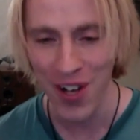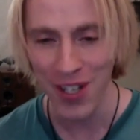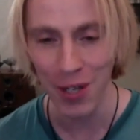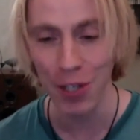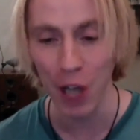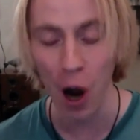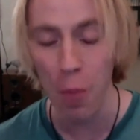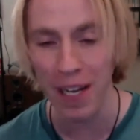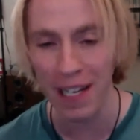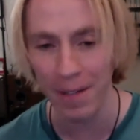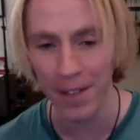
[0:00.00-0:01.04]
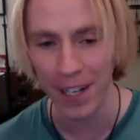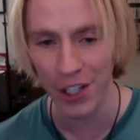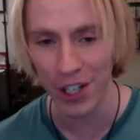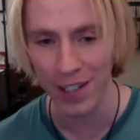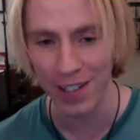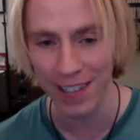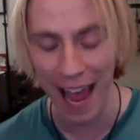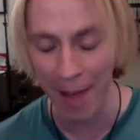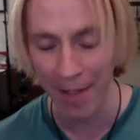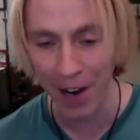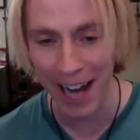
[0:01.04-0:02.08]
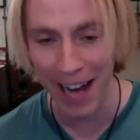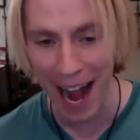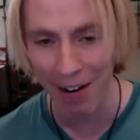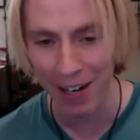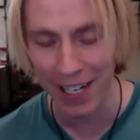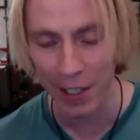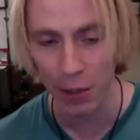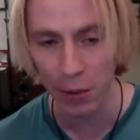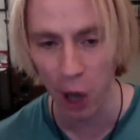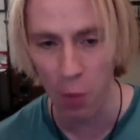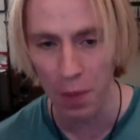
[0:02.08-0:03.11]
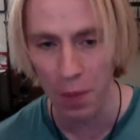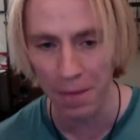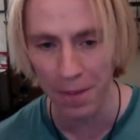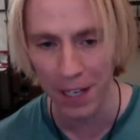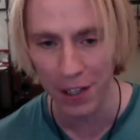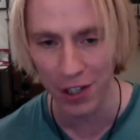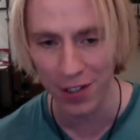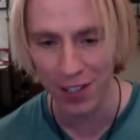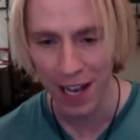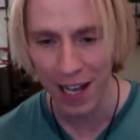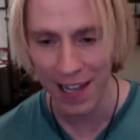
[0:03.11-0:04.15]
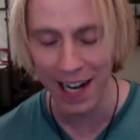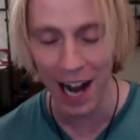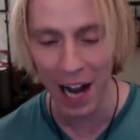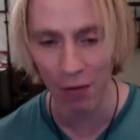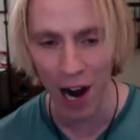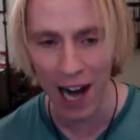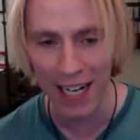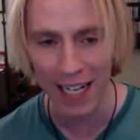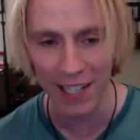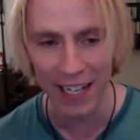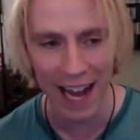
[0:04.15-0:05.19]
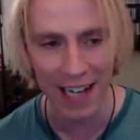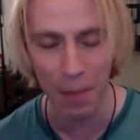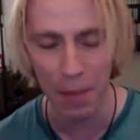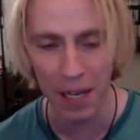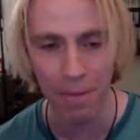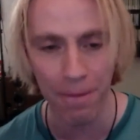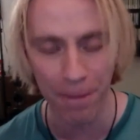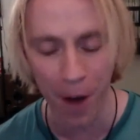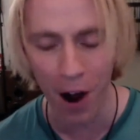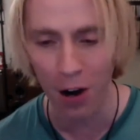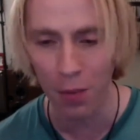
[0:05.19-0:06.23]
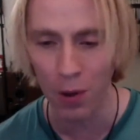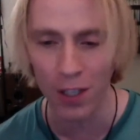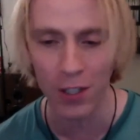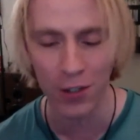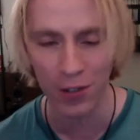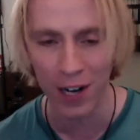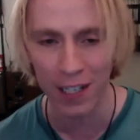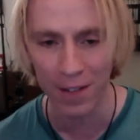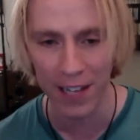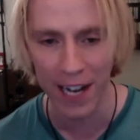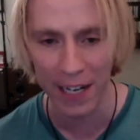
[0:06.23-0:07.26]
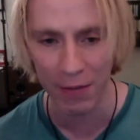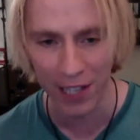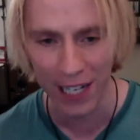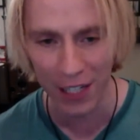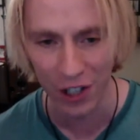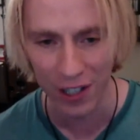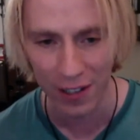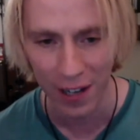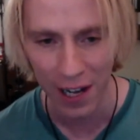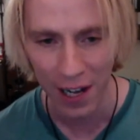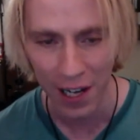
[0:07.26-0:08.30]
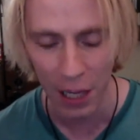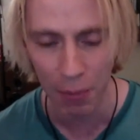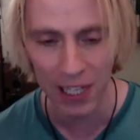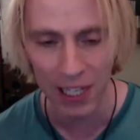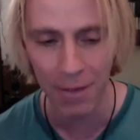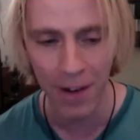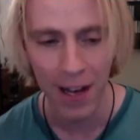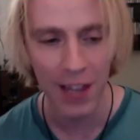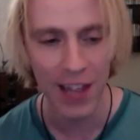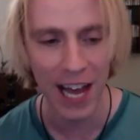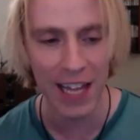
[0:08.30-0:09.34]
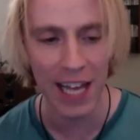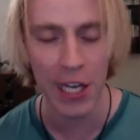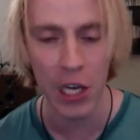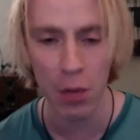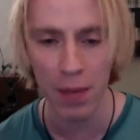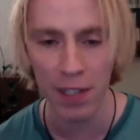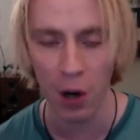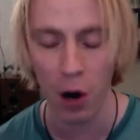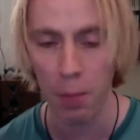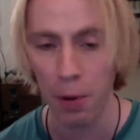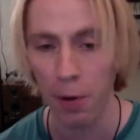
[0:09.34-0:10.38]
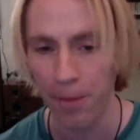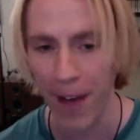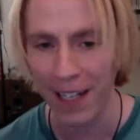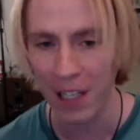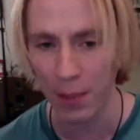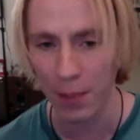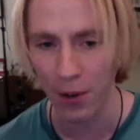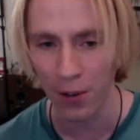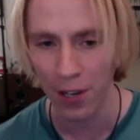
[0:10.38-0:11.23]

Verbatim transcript: utopian visions, and very arrogant utopian visions that ironically end up being far more destructive than any religion. The belief that humans are perfectible,